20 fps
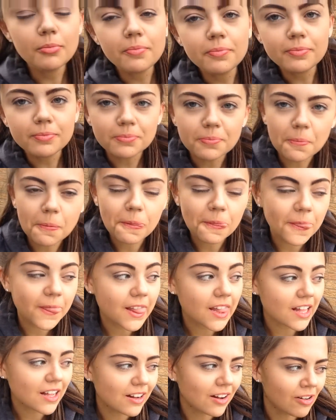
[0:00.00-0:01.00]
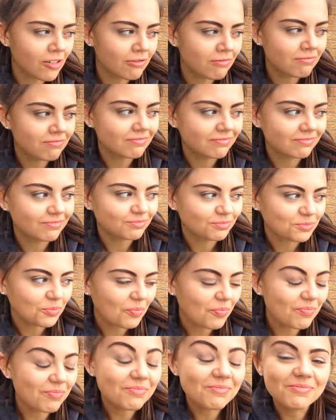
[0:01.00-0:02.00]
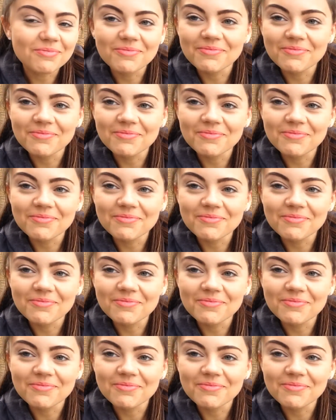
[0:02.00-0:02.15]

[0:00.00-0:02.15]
And Emily, get off